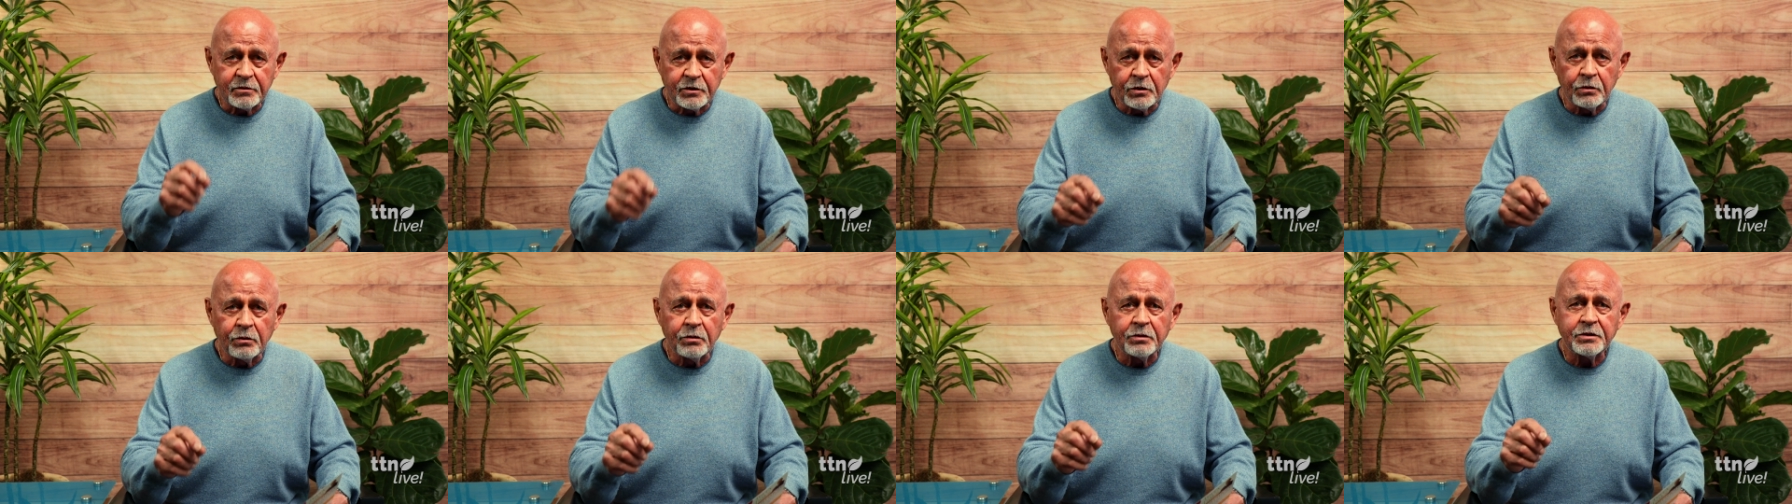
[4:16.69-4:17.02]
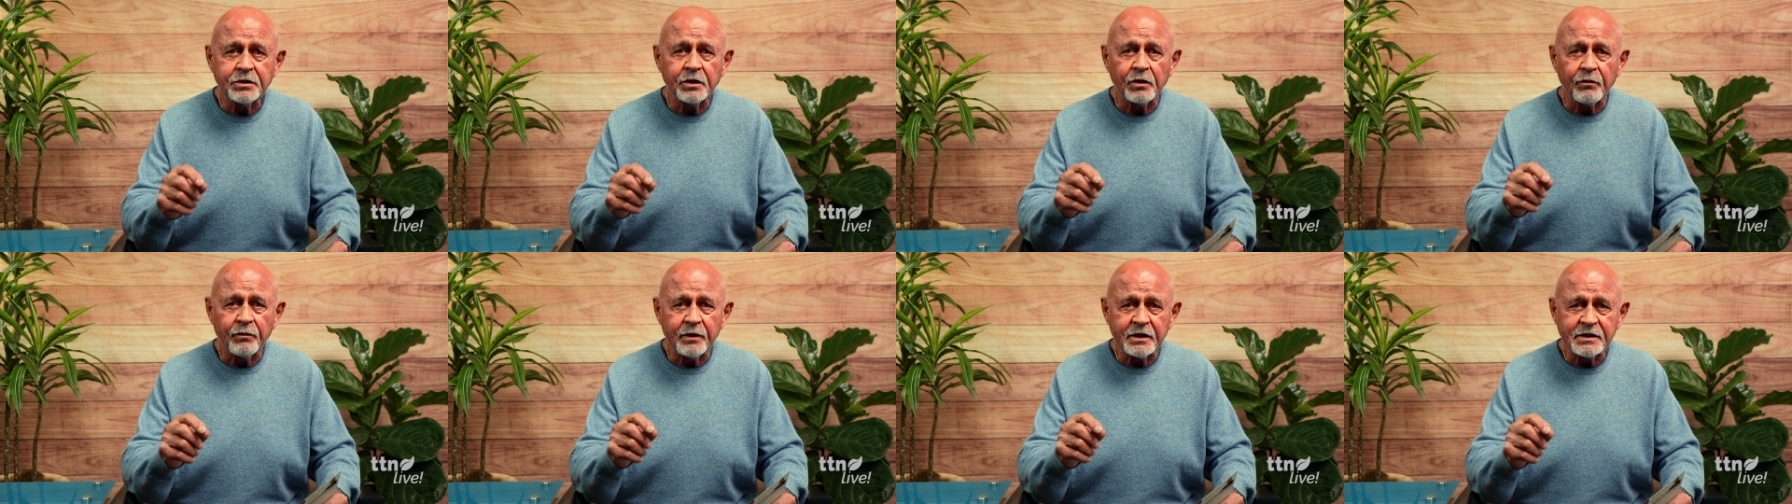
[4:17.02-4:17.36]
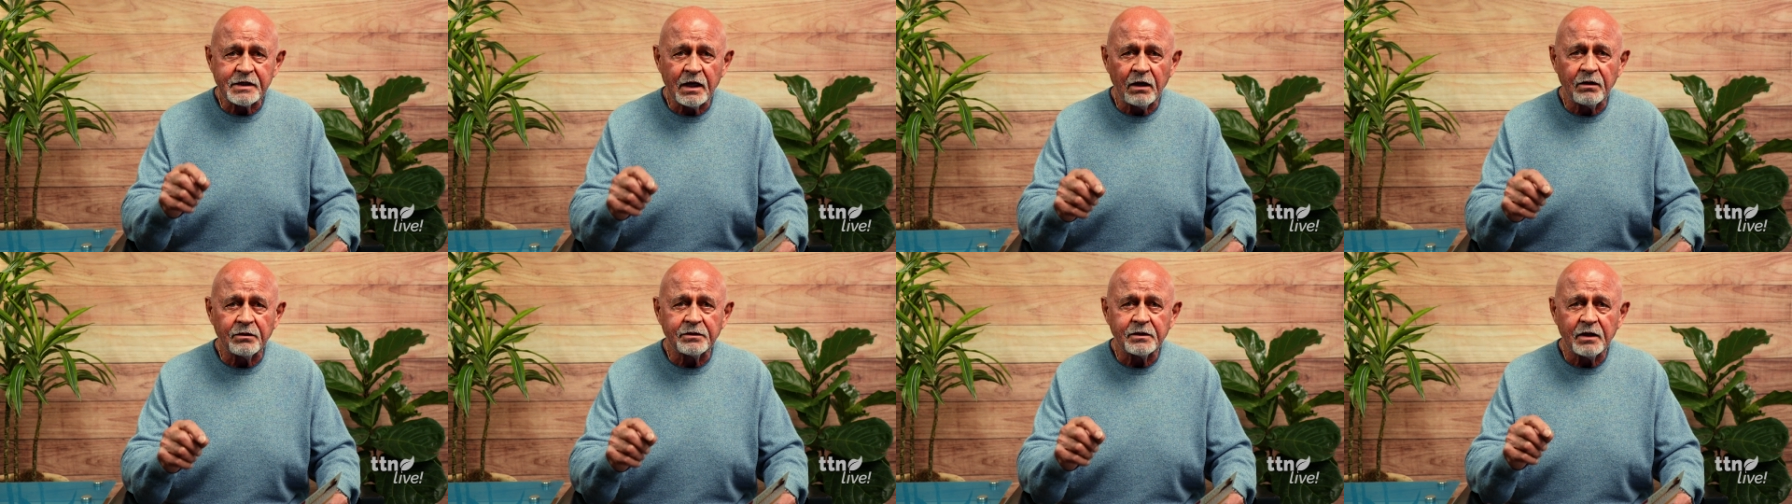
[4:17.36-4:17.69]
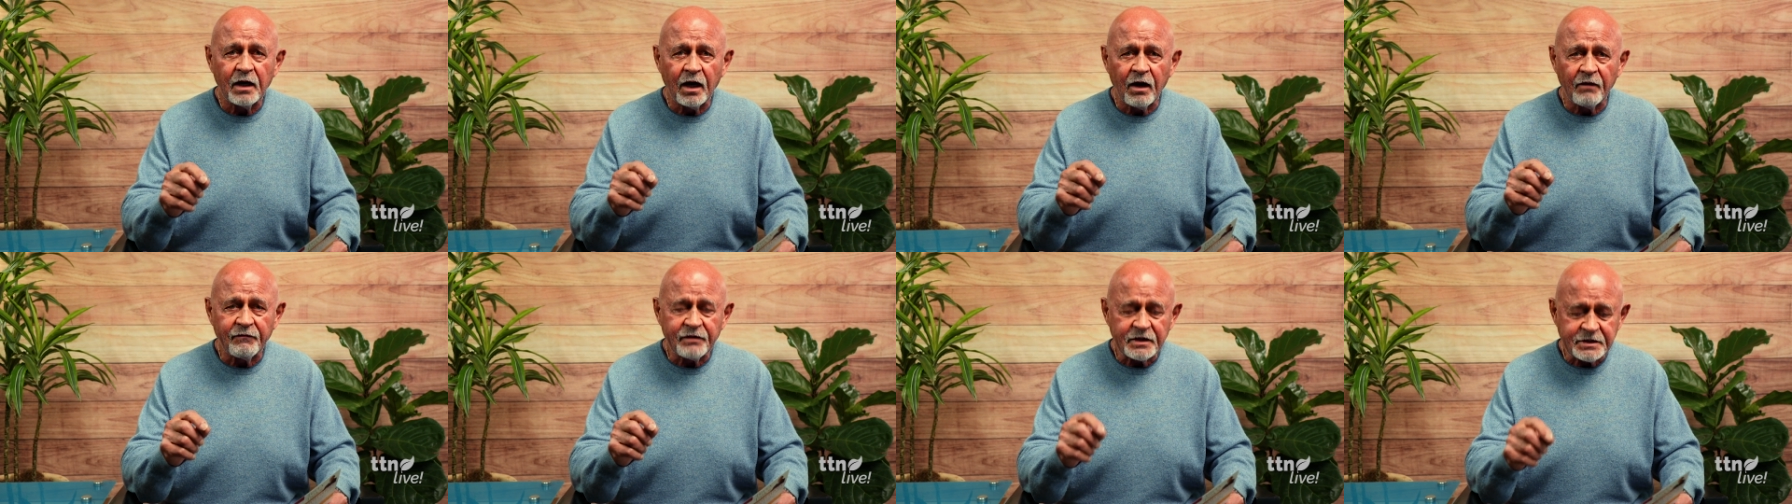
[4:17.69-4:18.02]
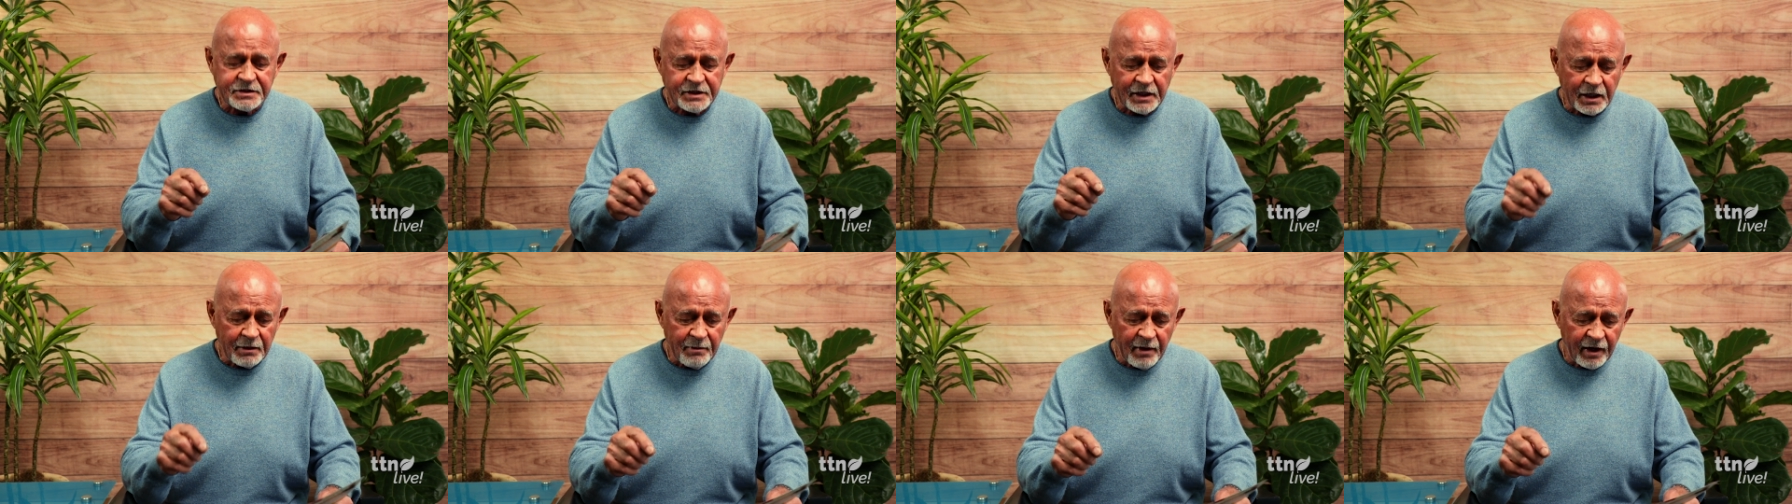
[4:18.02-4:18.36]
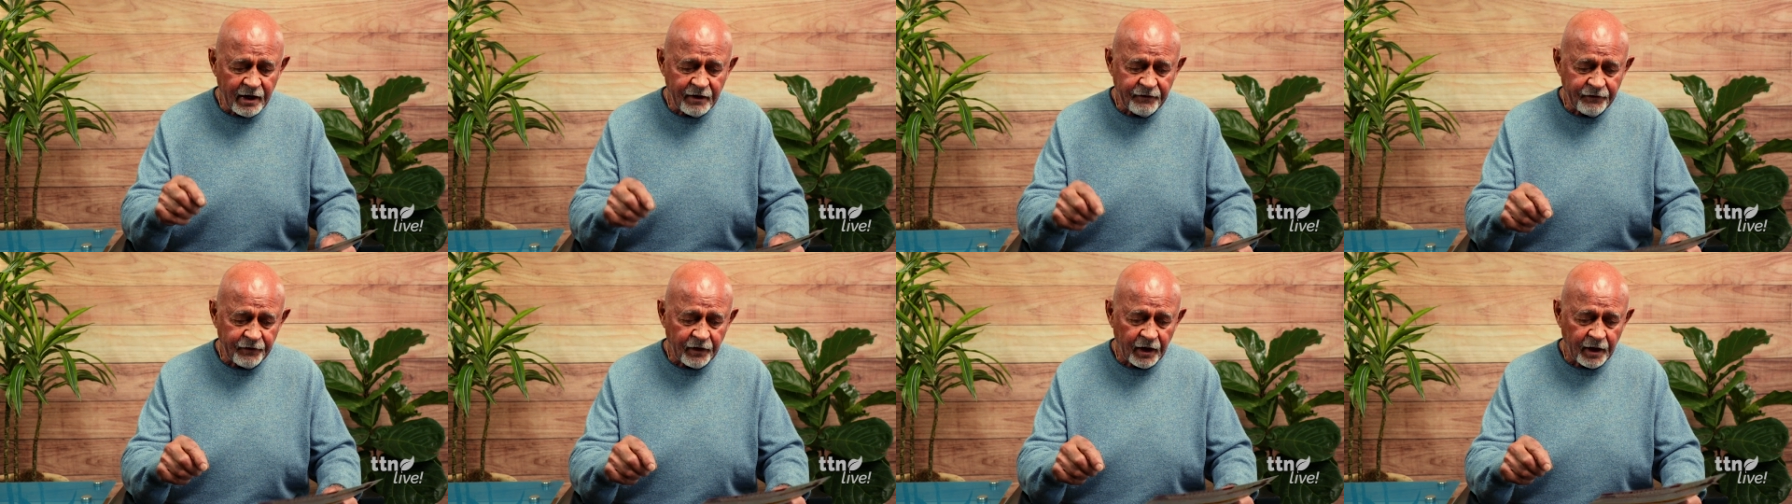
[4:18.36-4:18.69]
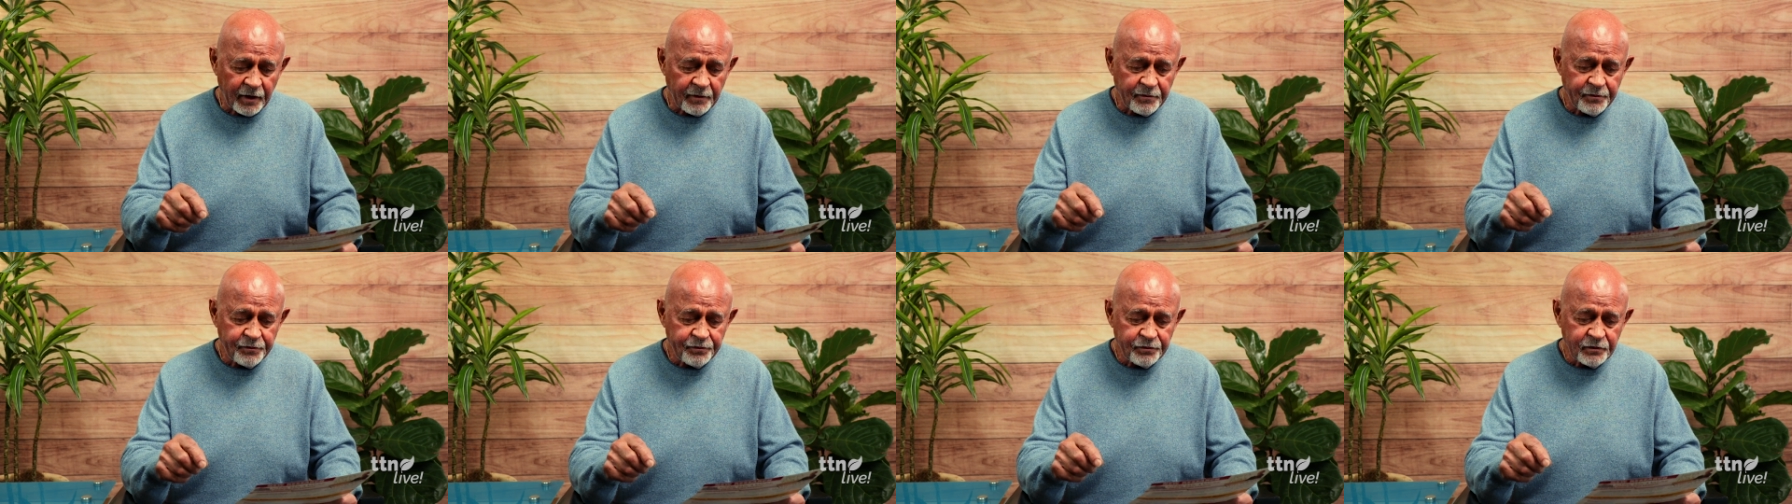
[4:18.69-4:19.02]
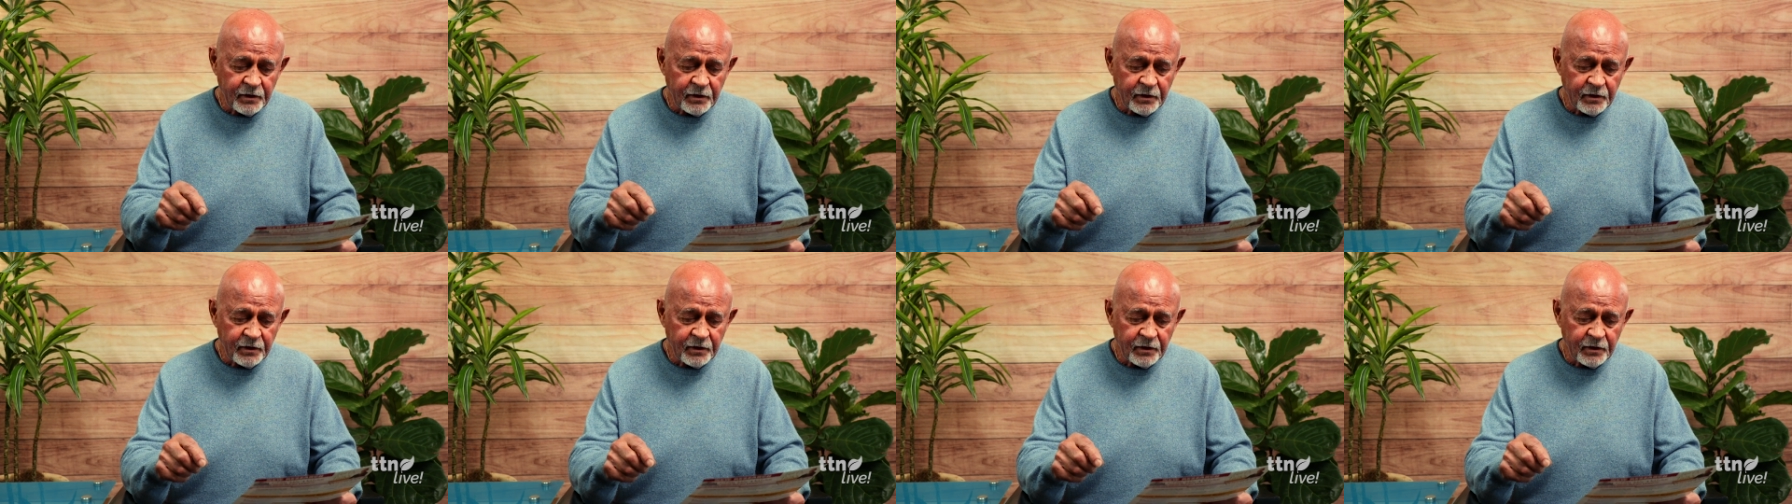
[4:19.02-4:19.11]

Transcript: due to the result of acetaminophen.